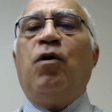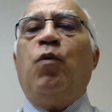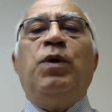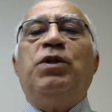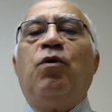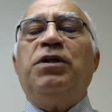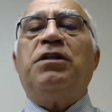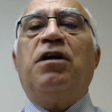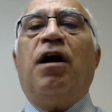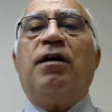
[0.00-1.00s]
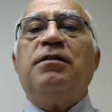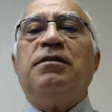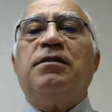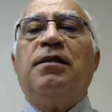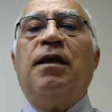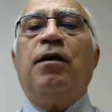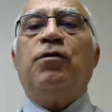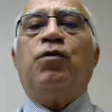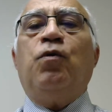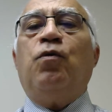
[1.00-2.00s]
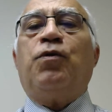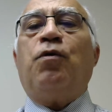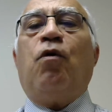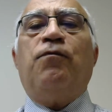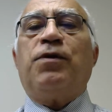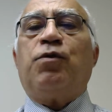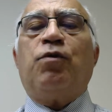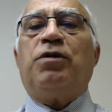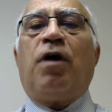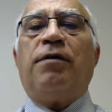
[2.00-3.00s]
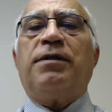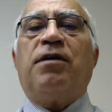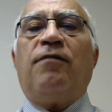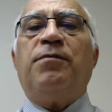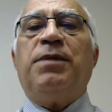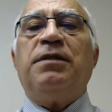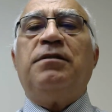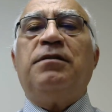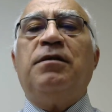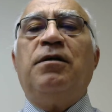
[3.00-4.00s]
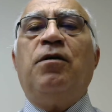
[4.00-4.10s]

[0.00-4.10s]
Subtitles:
We don't need guns to overthrow a tyrant government,